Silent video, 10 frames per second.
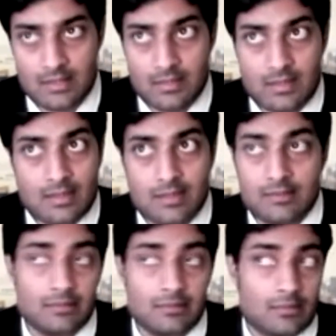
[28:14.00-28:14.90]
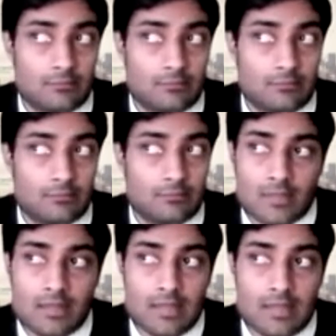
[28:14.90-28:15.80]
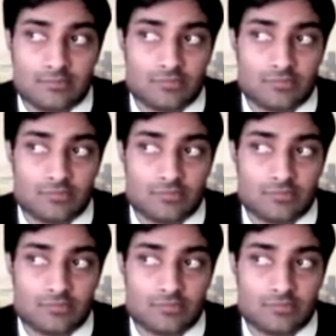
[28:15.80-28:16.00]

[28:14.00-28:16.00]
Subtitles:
In India, and this is